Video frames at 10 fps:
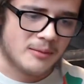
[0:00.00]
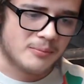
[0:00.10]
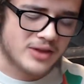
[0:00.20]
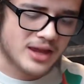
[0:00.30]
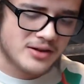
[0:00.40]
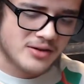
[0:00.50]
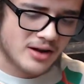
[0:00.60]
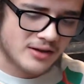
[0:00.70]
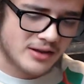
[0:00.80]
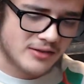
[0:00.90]
Getting your
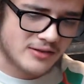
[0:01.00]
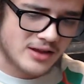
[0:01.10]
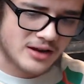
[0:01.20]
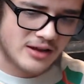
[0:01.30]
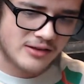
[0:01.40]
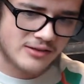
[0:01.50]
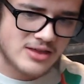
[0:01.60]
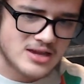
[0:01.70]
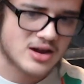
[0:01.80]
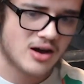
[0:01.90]
content seen is
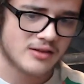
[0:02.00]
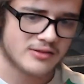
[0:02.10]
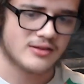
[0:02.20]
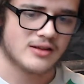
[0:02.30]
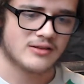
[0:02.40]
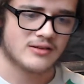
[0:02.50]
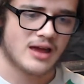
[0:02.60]
the constant